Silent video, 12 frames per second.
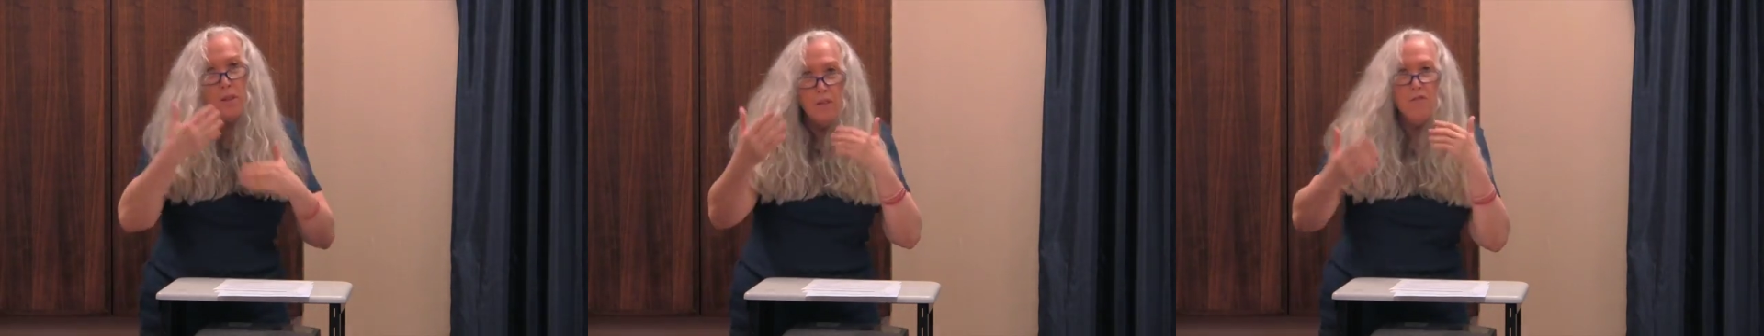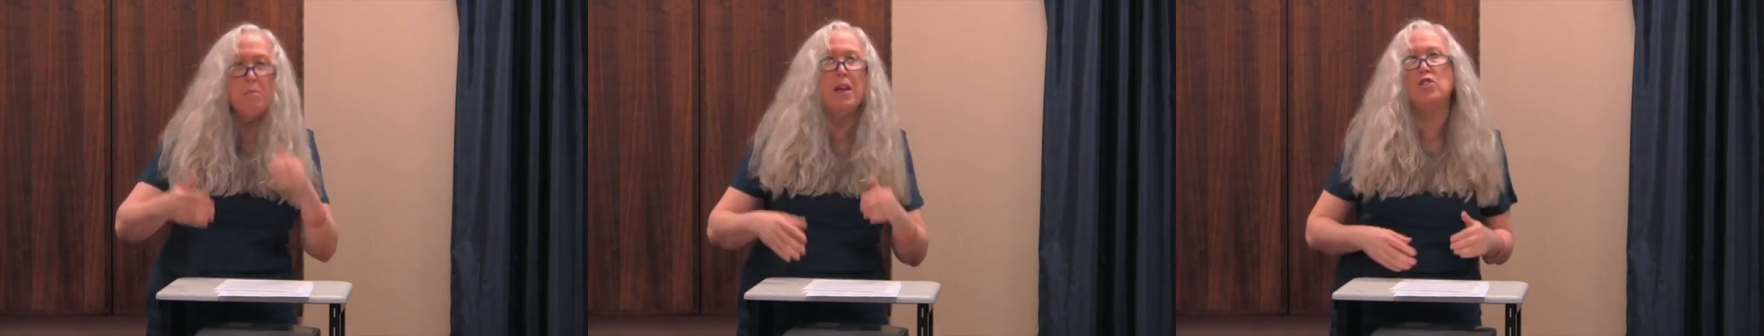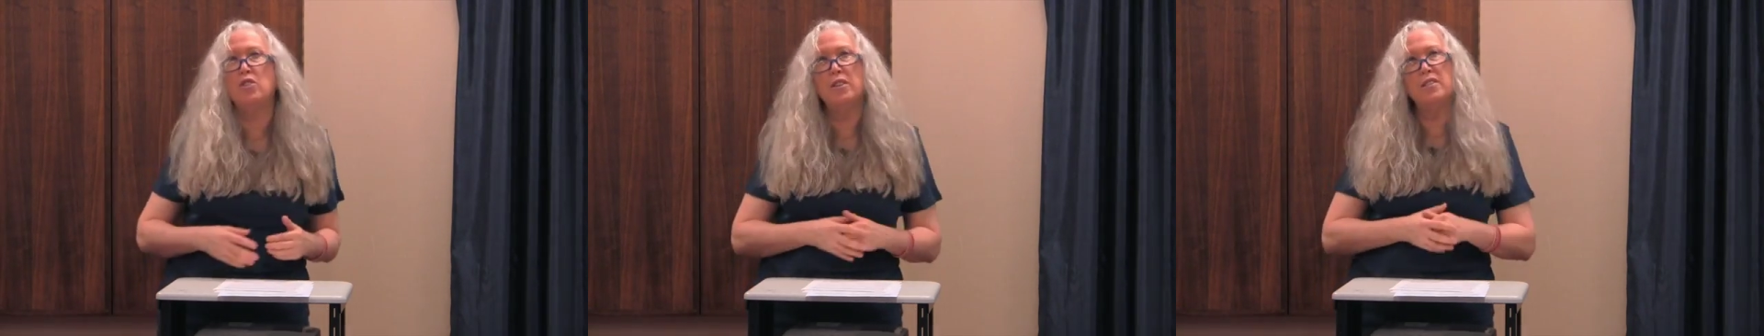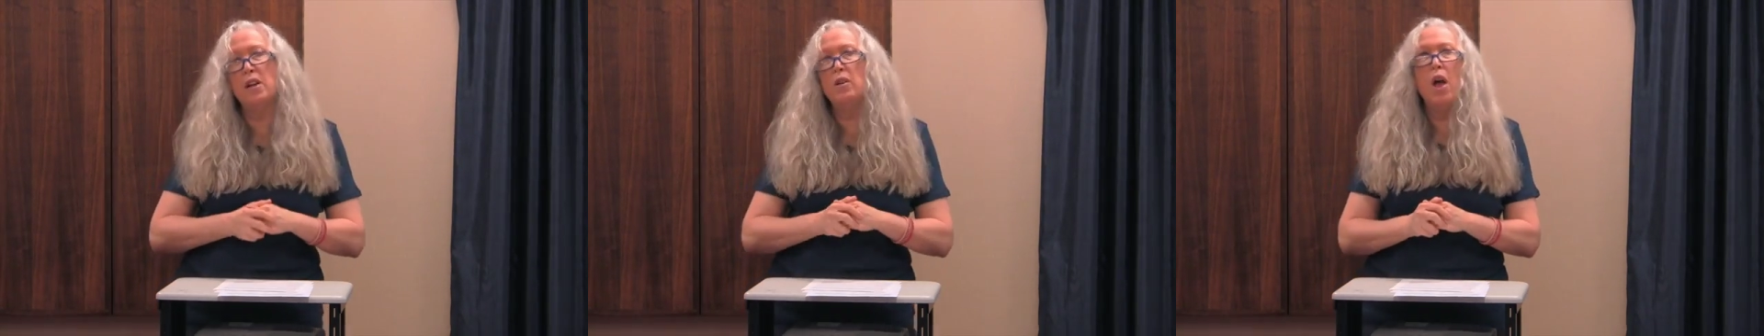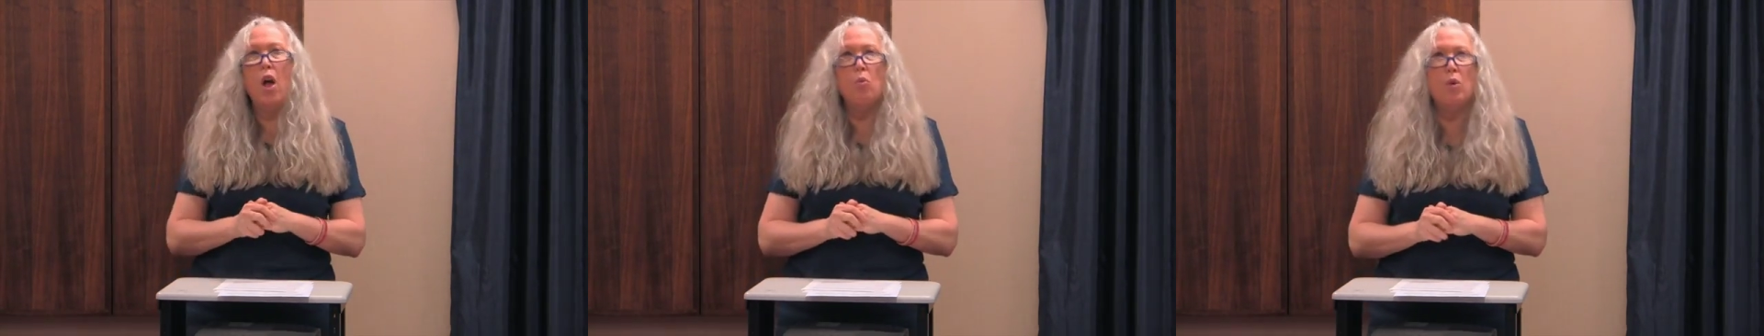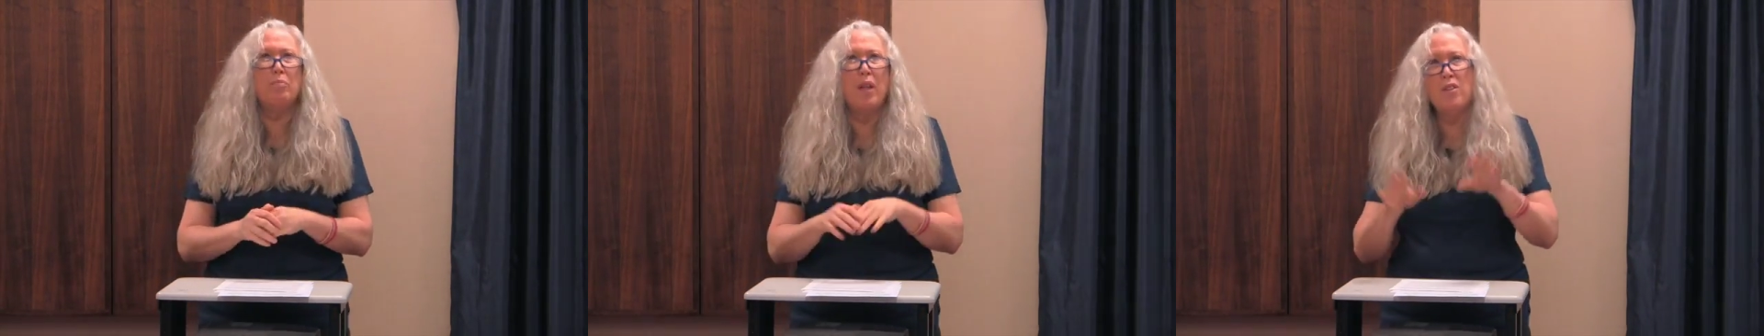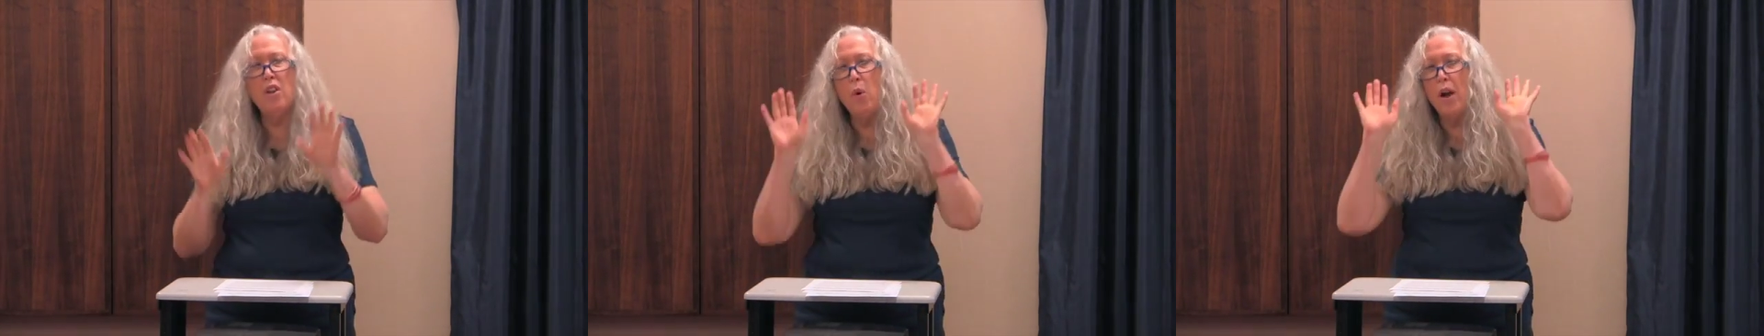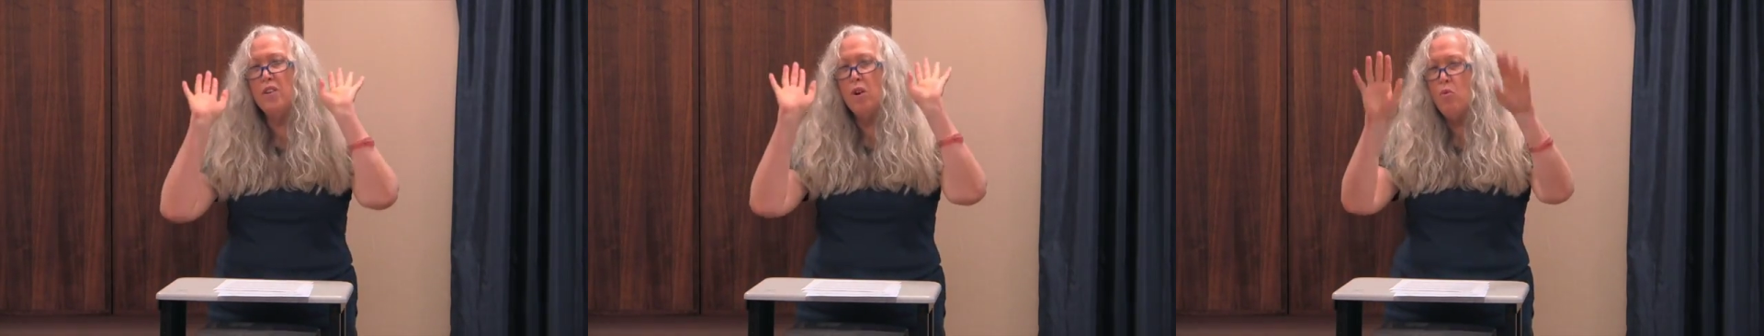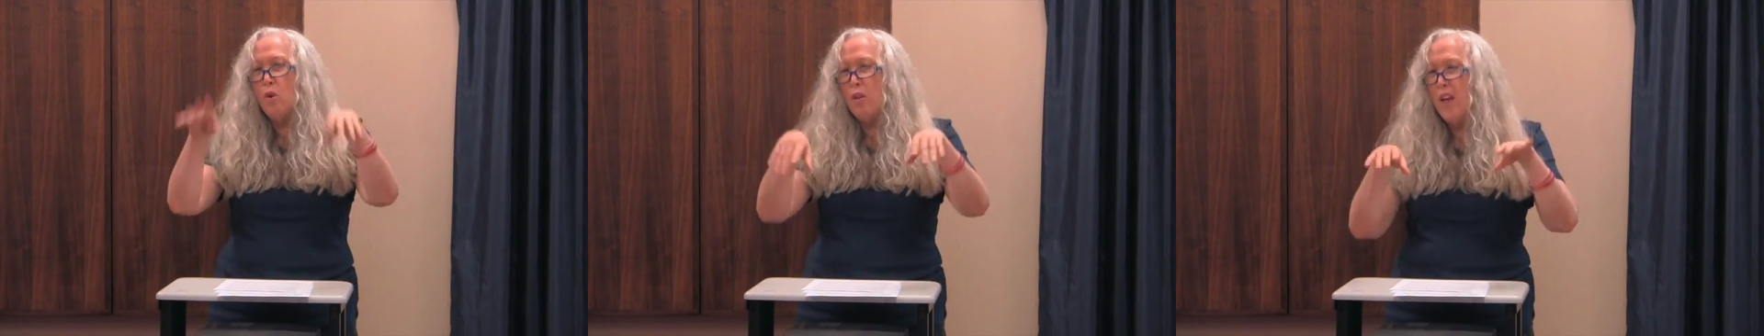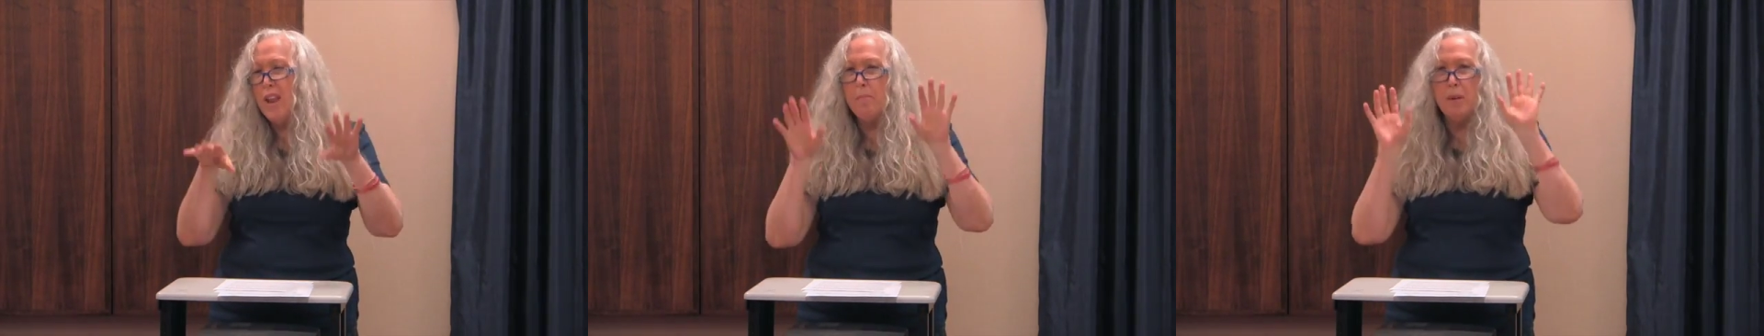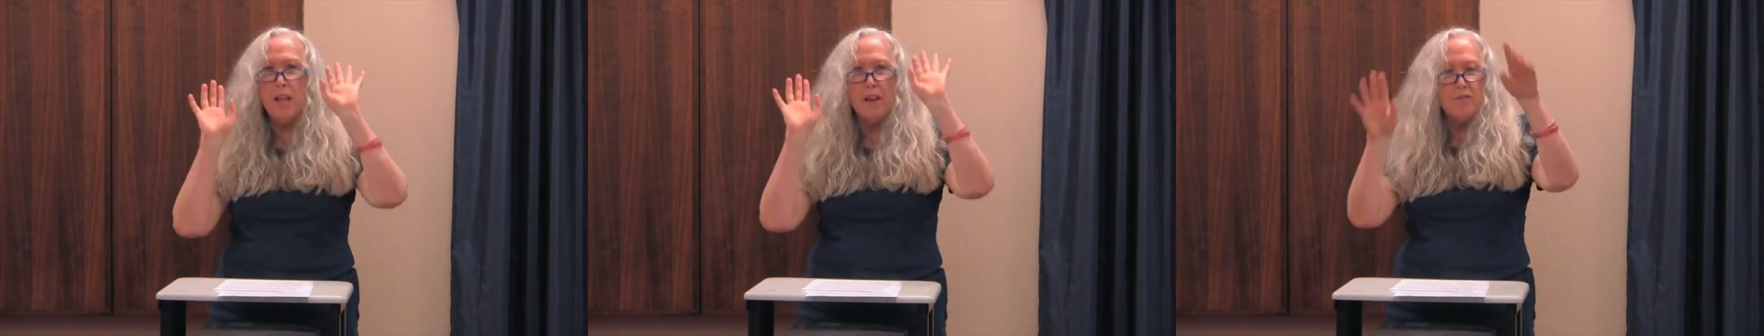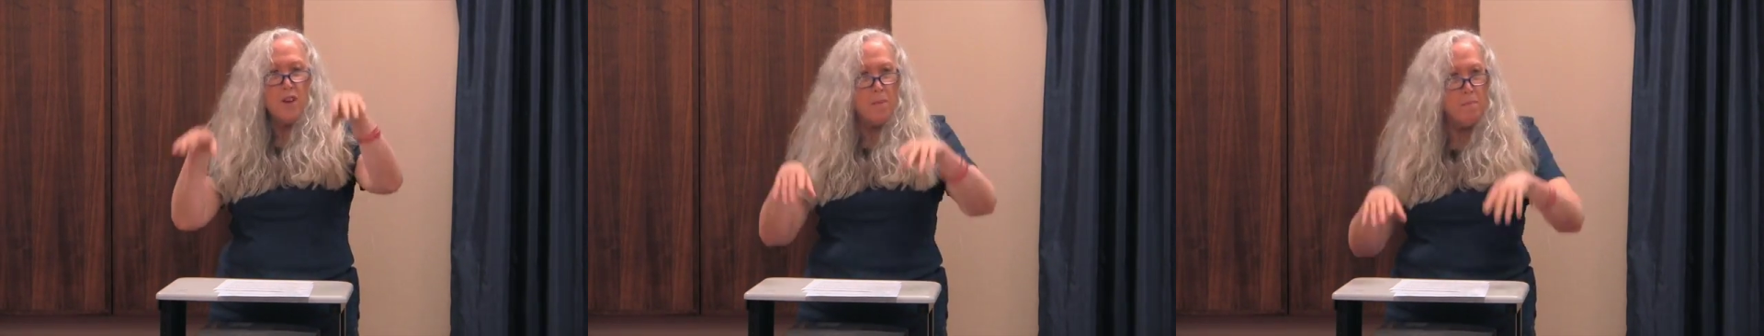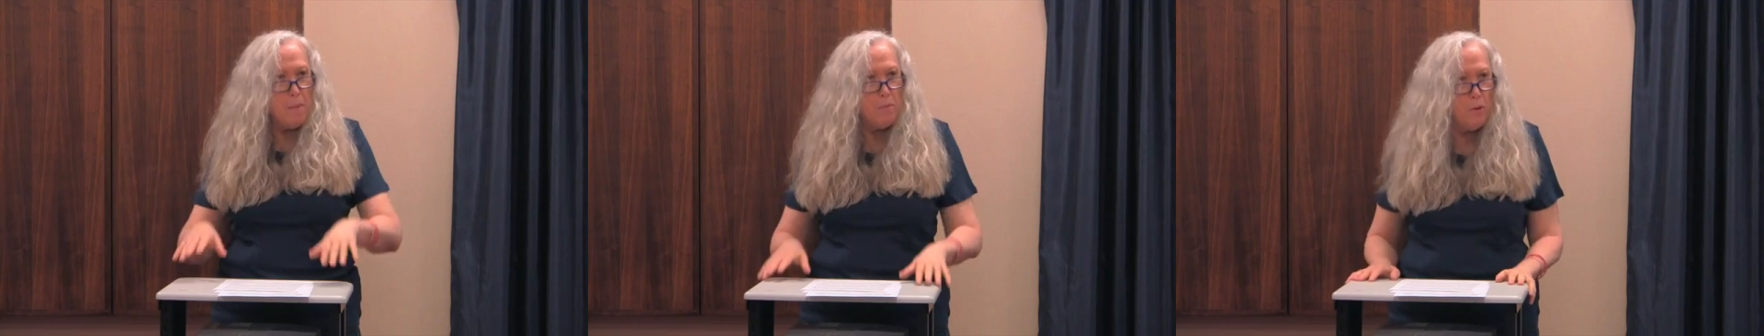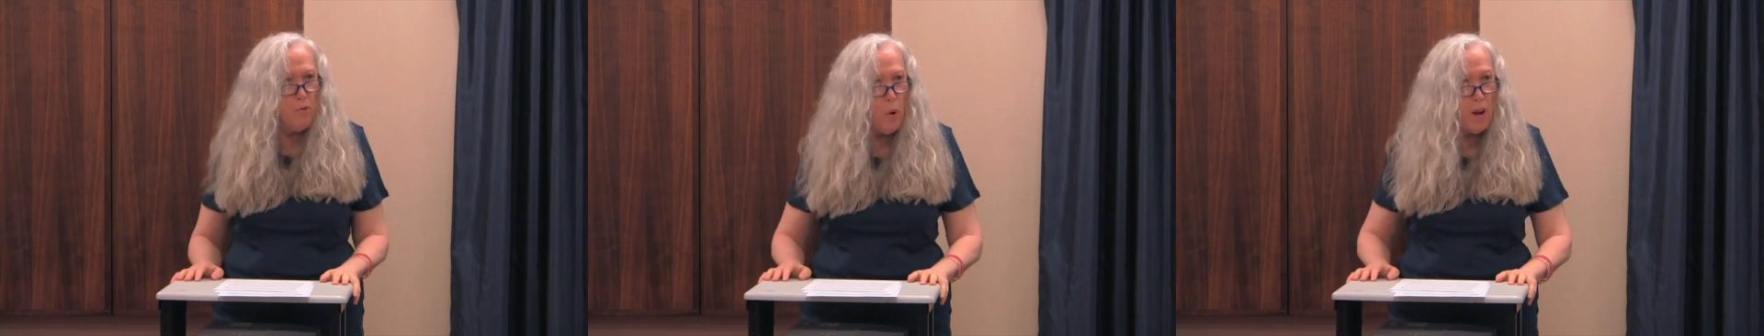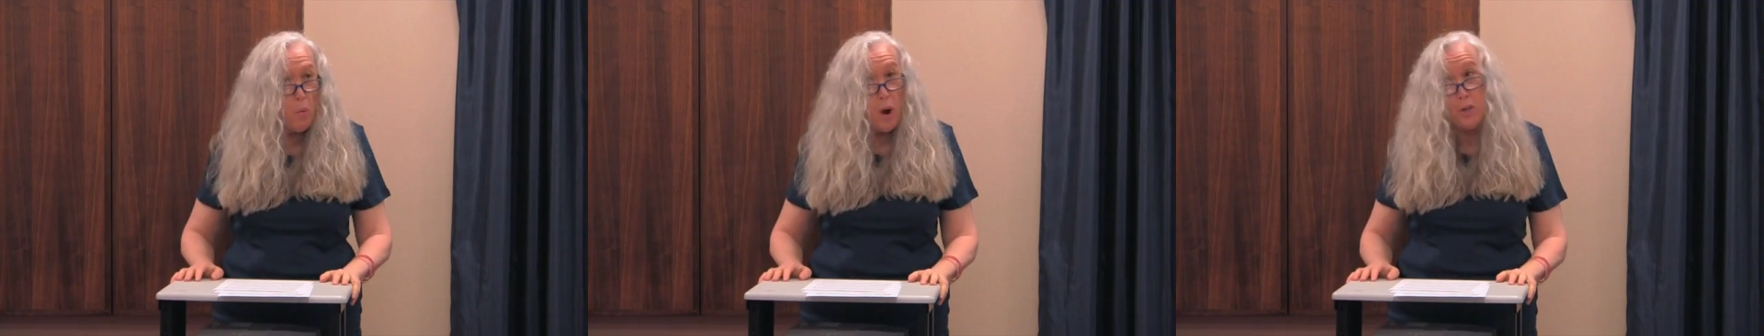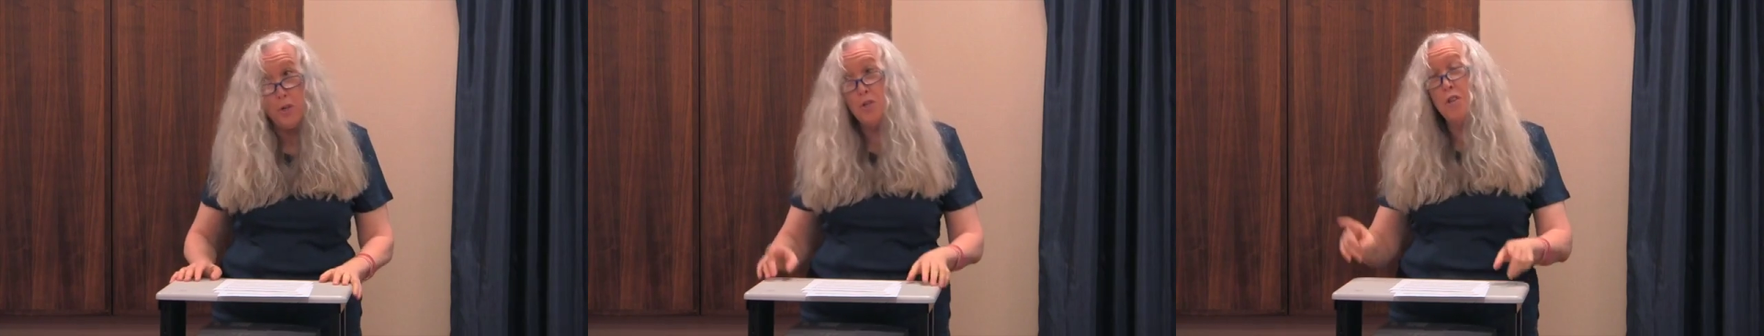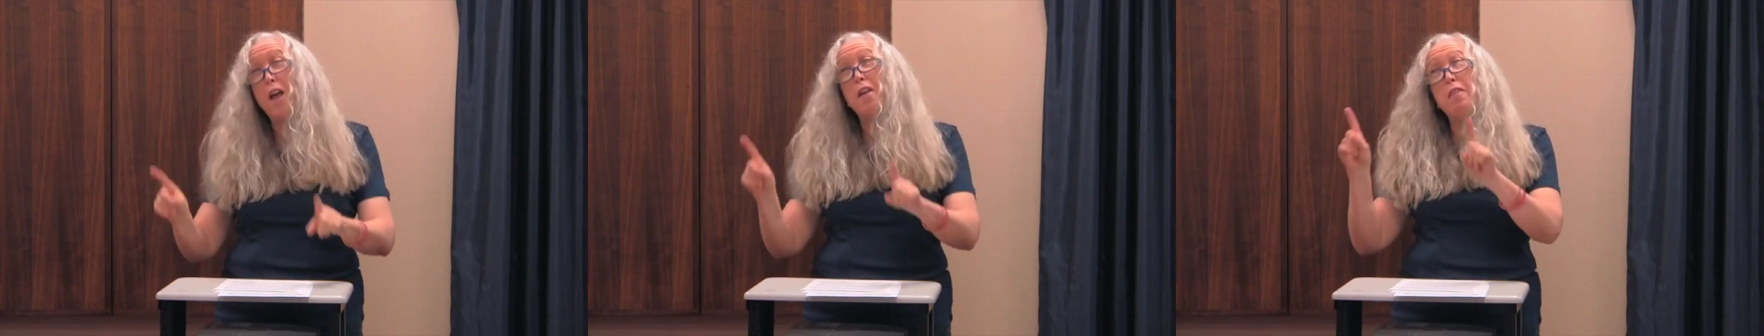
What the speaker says: the information, they say, well, no, I know all that. I'm a lifetime member of Weight Watchers.